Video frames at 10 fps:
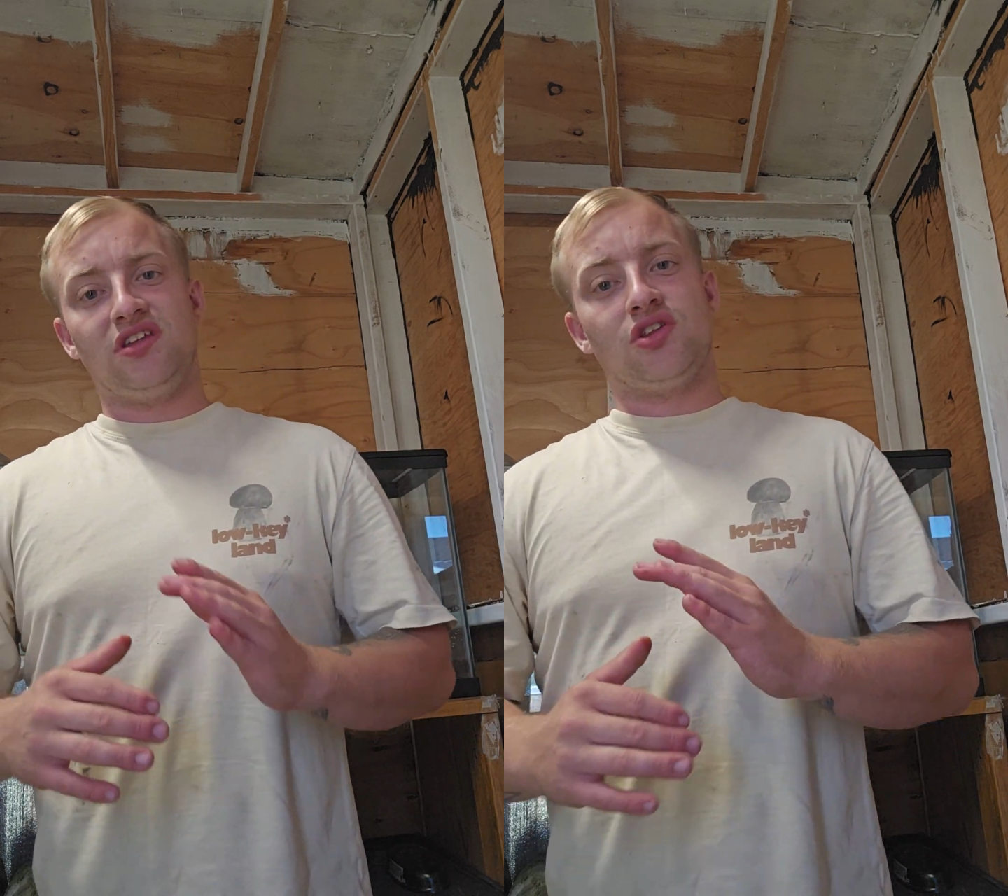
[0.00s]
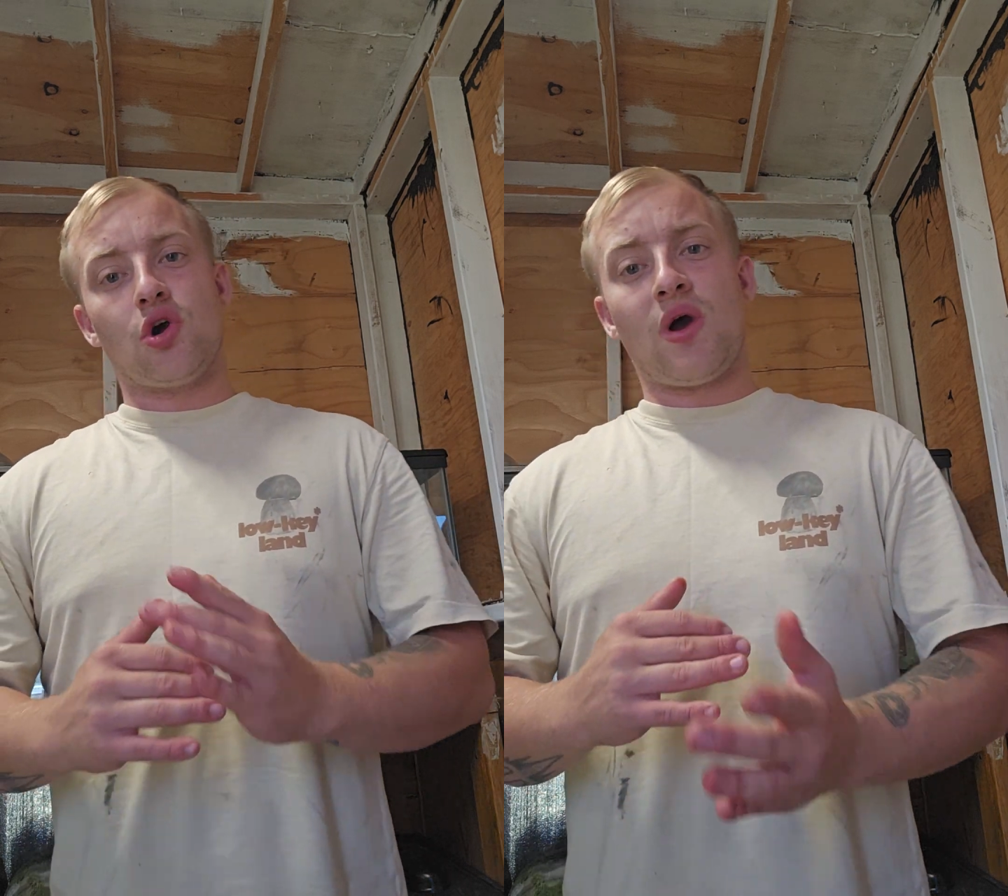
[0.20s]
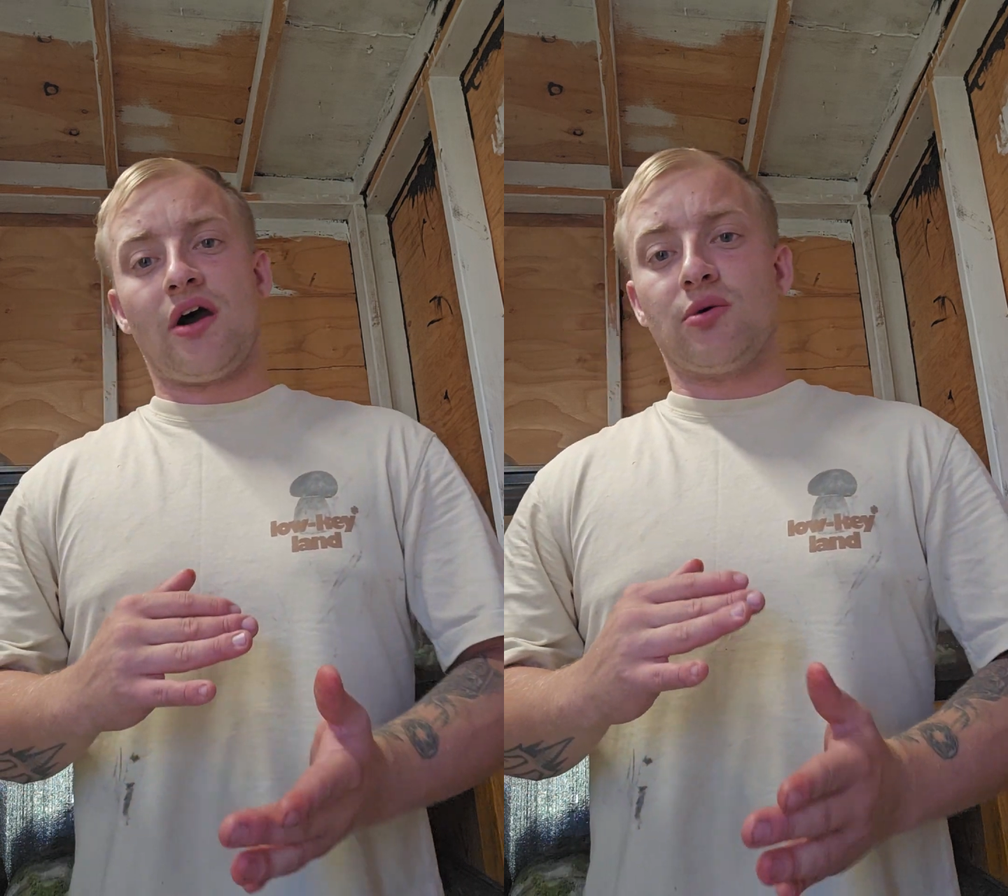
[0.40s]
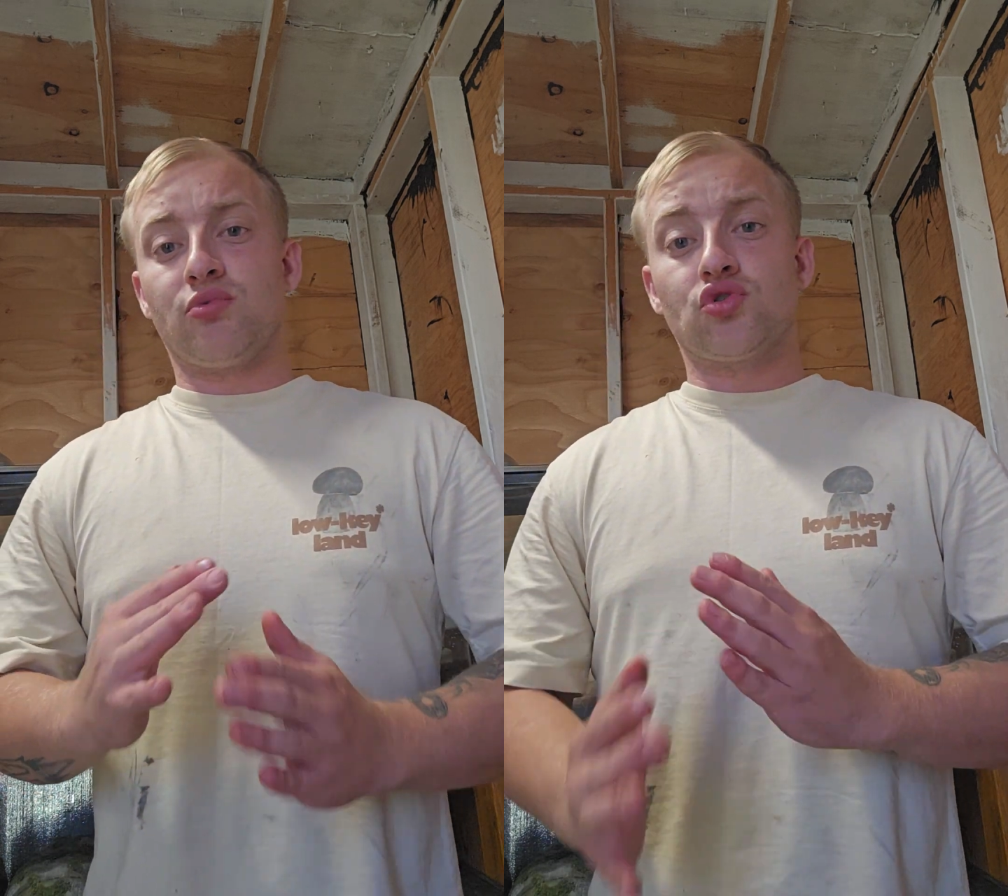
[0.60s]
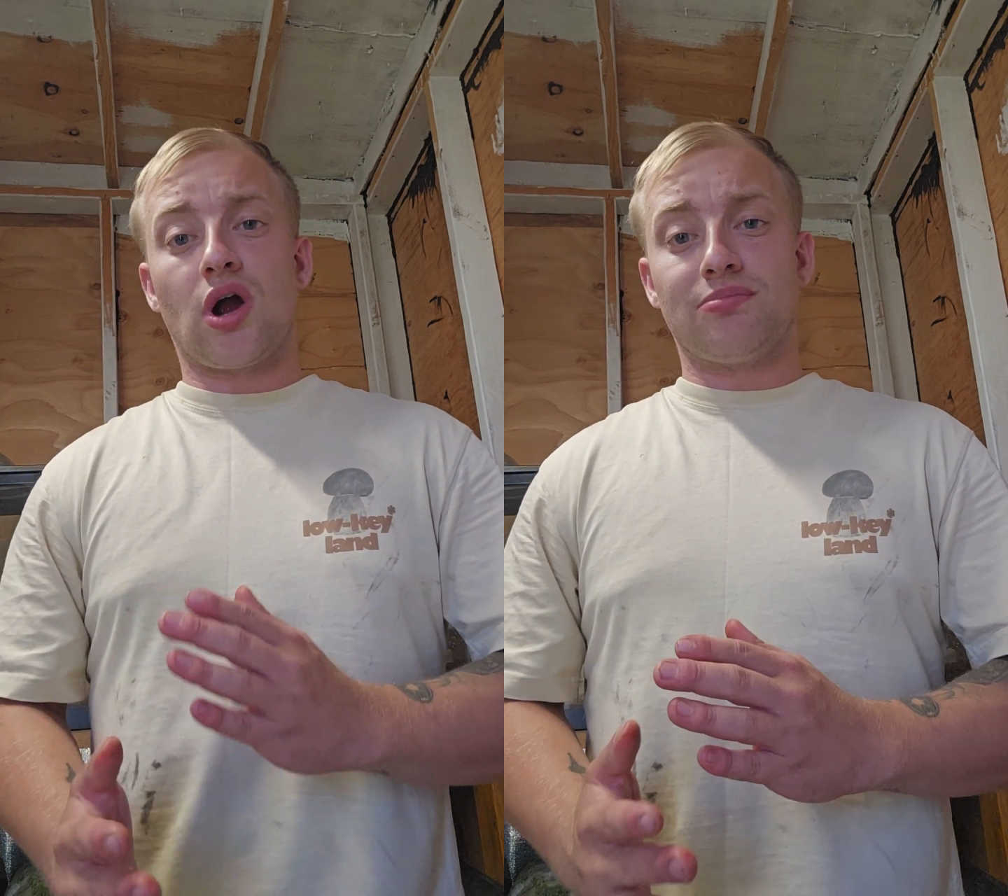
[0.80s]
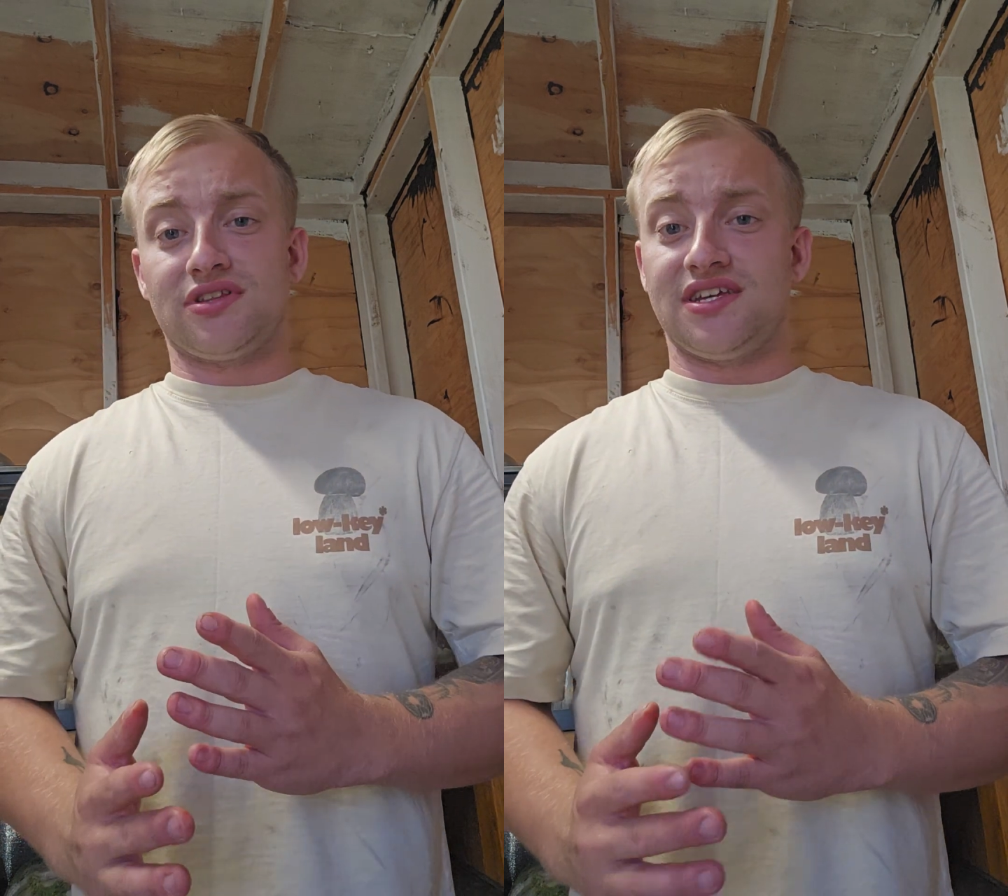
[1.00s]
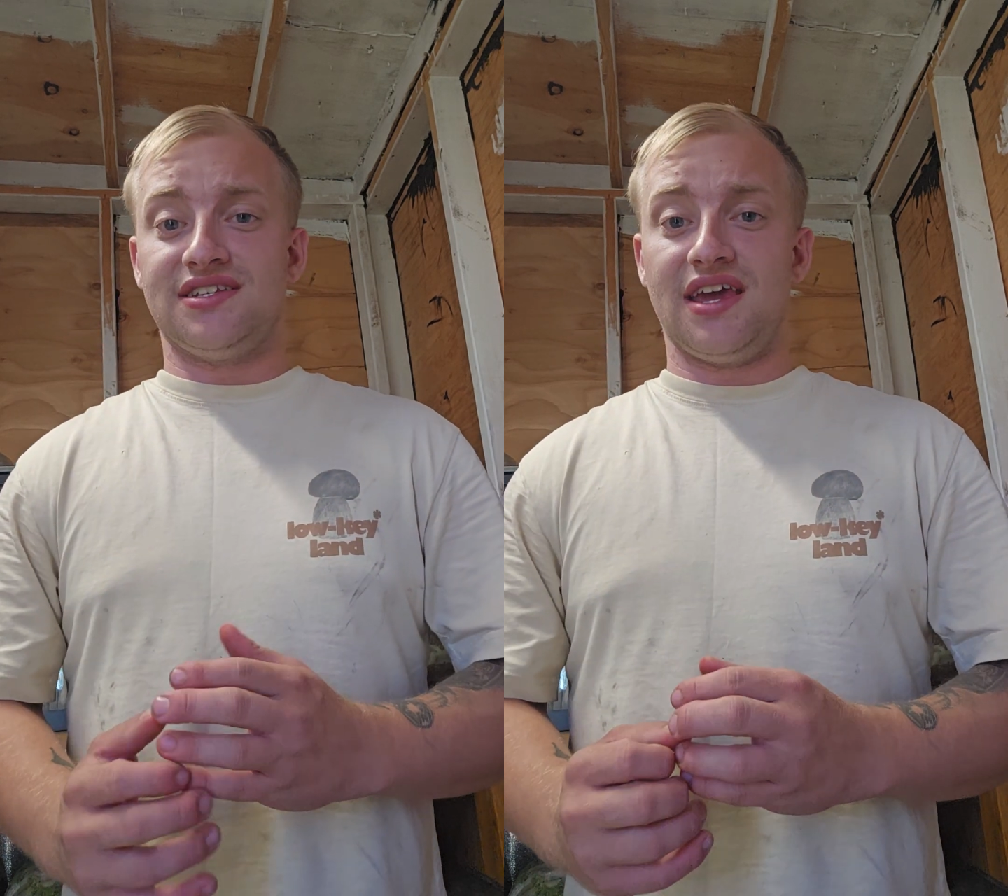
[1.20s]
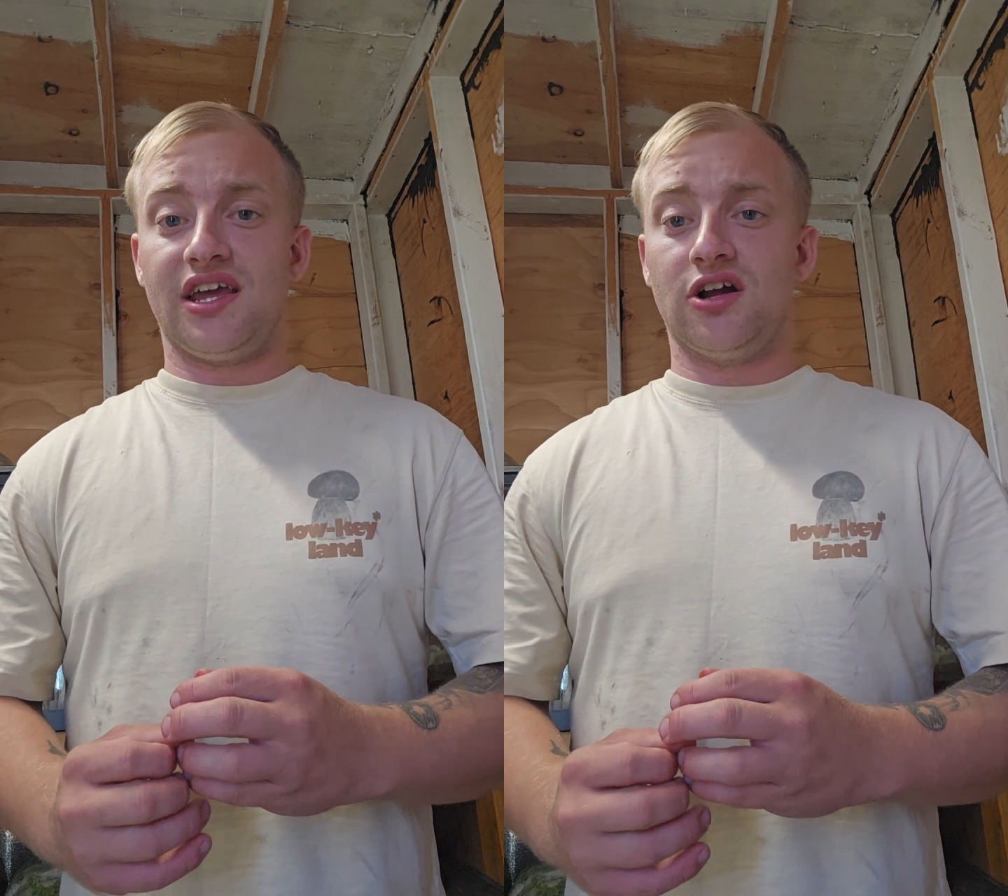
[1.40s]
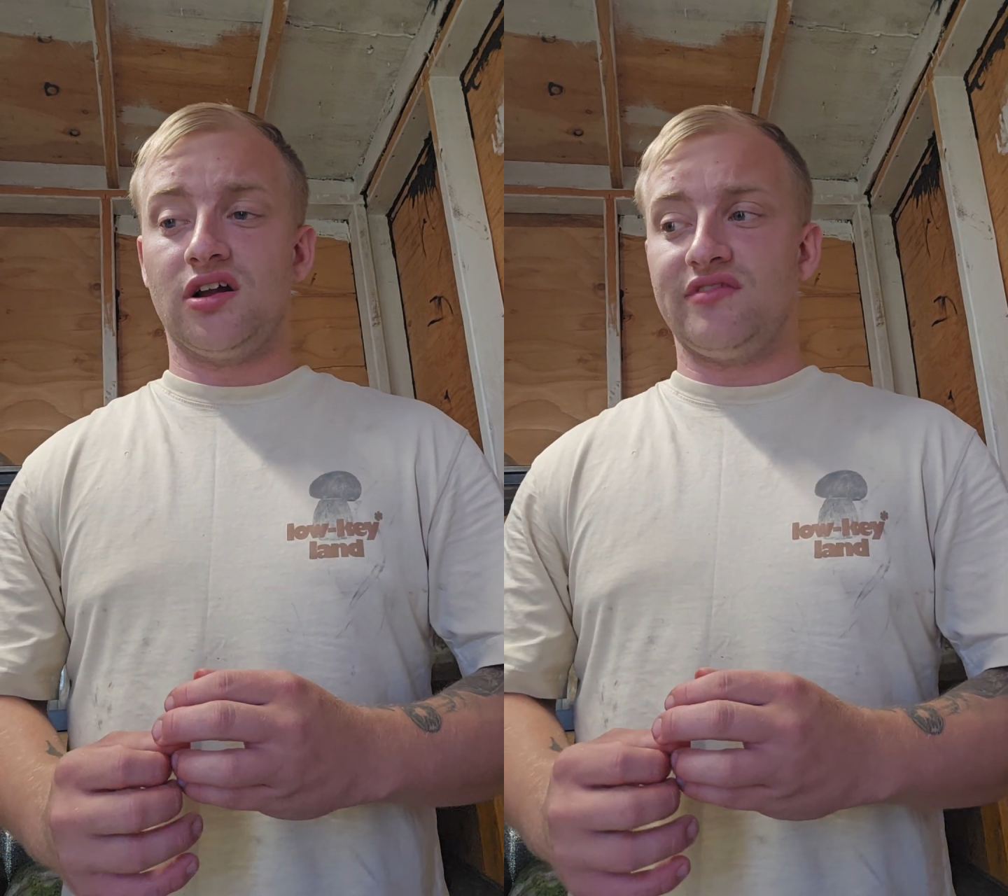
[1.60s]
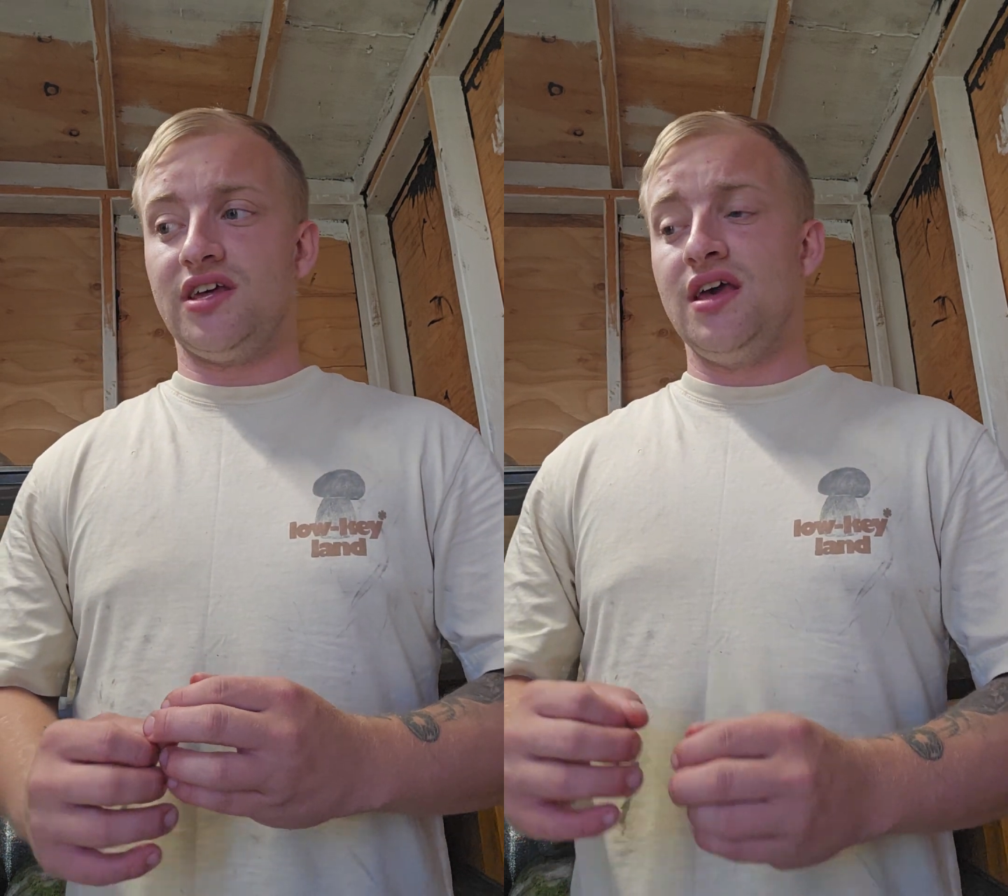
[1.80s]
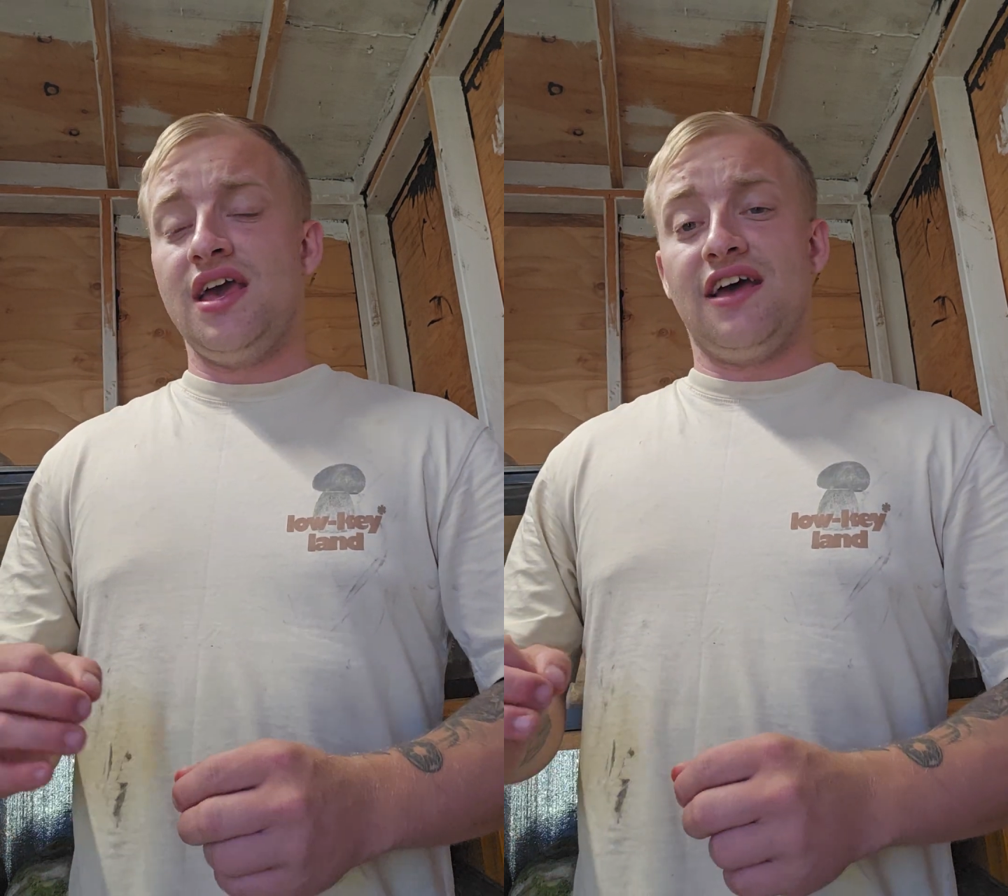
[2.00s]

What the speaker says: didn't know how to properly take care of it.